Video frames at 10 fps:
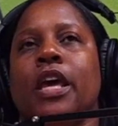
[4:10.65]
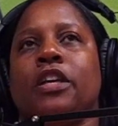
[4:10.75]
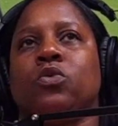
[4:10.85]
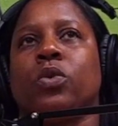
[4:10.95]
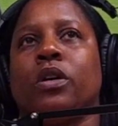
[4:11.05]

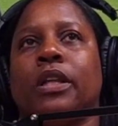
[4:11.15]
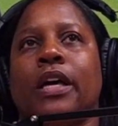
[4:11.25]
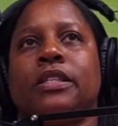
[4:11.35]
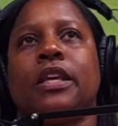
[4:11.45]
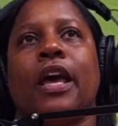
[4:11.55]
as well
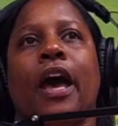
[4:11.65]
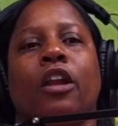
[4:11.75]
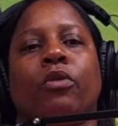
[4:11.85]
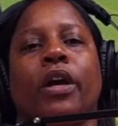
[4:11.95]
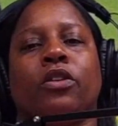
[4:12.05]
as how
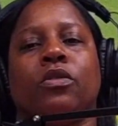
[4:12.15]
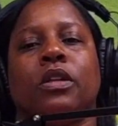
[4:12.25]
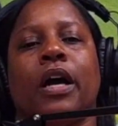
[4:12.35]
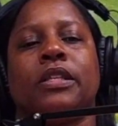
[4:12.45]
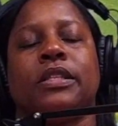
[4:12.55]
do I
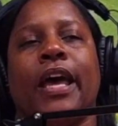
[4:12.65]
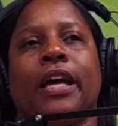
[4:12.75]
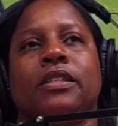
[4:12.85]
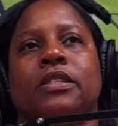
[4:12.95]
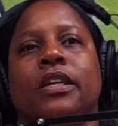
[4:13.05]
utilize and
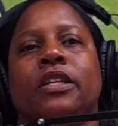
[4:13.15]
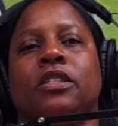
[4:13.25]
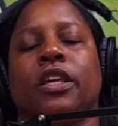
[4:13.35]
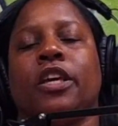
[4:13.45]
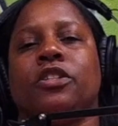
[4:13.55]
access
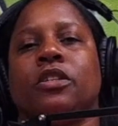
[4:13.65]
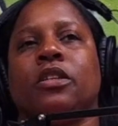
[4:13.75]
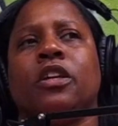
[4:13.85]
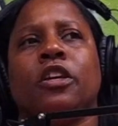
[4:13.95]
education.